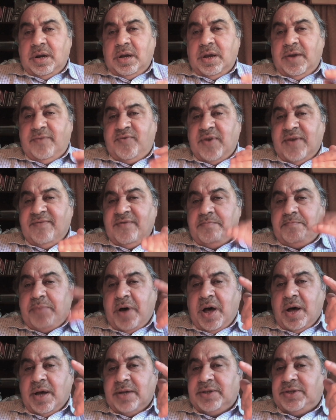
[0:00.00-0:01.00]
If you have a
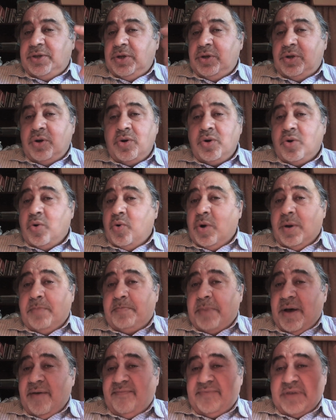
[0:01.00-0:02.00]
boss, you don't go
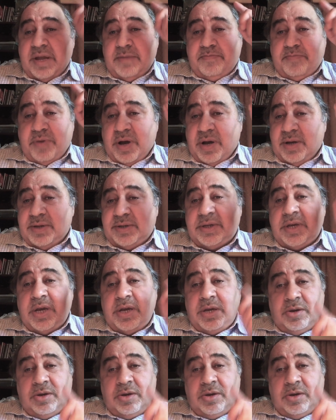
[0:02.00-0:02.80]
above that boss.